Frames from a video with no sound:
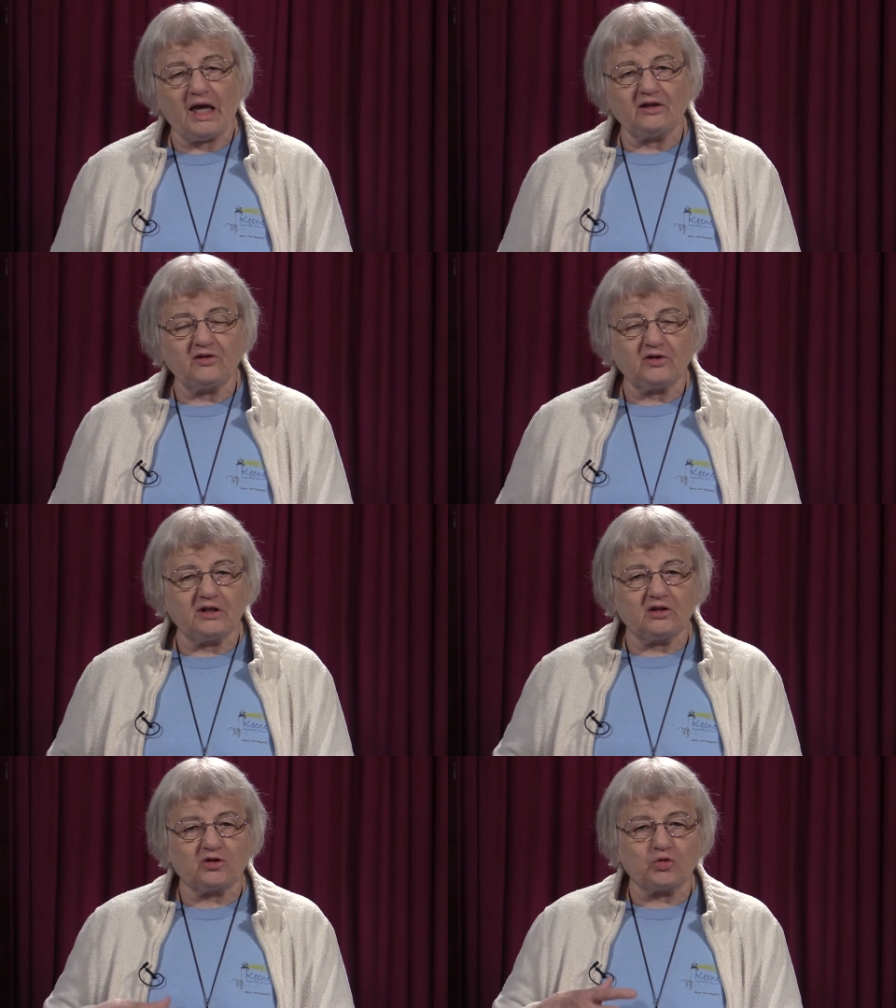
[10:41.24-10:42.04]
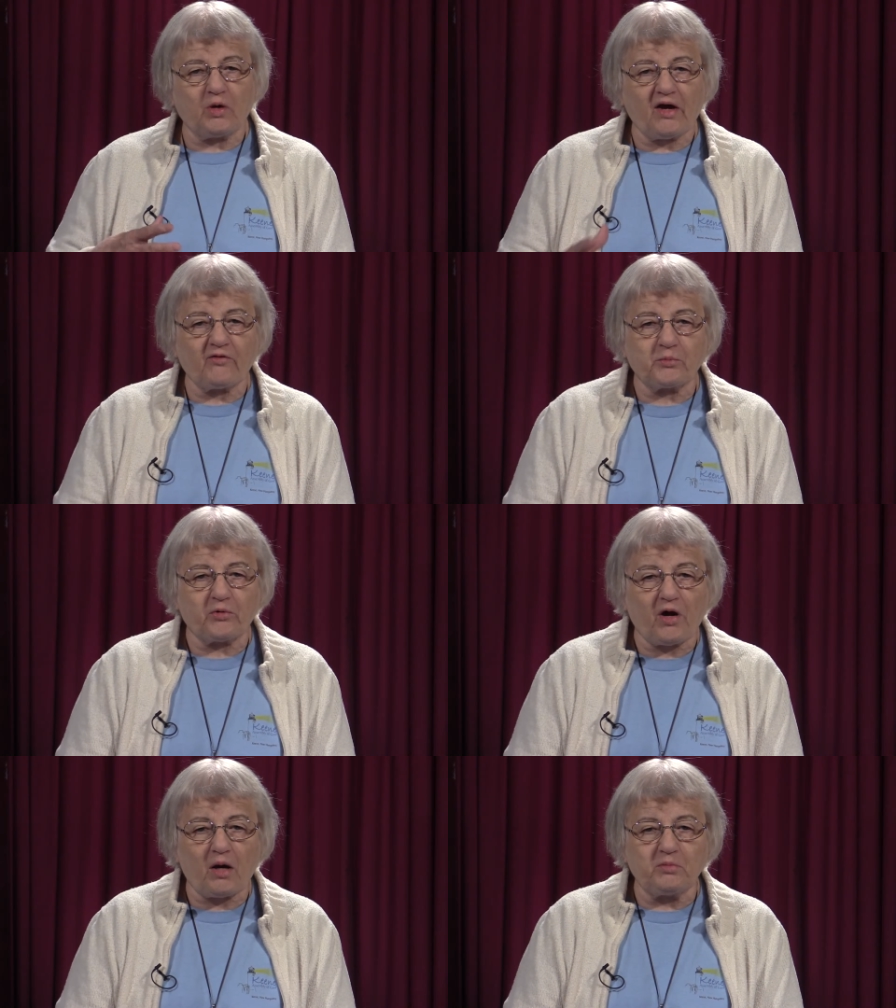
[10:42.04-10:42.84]
anything that you have a
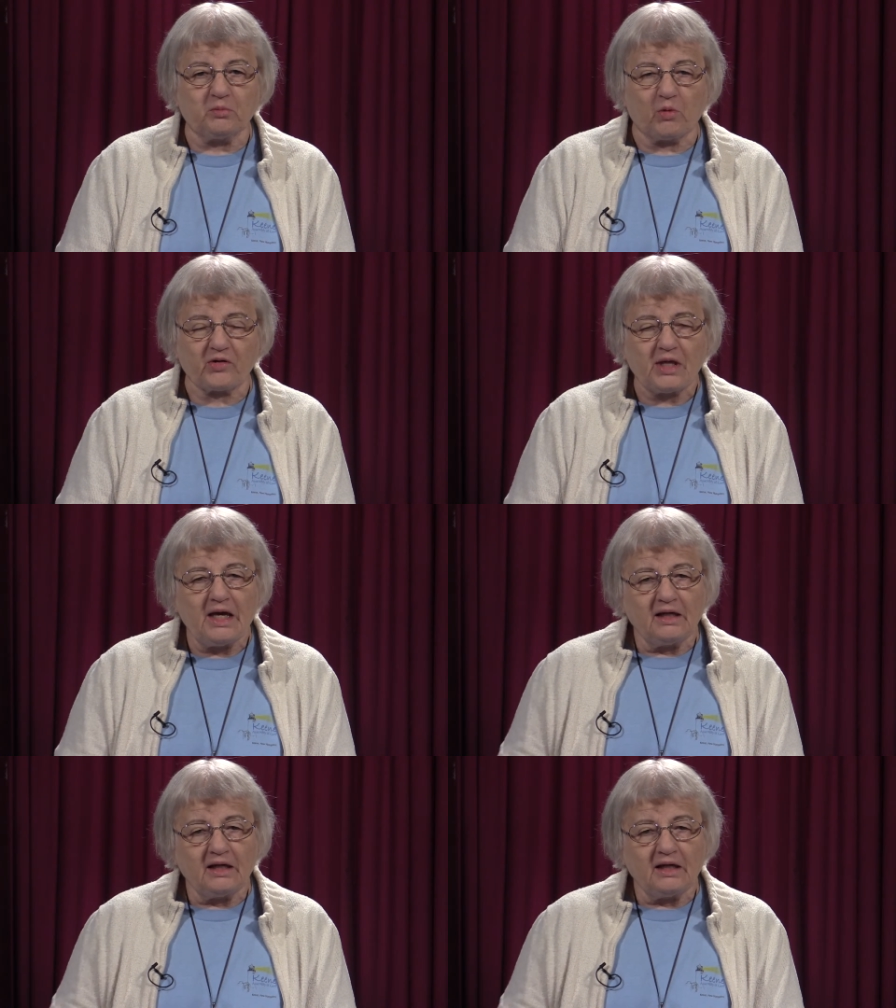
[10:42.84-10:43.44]
problem with,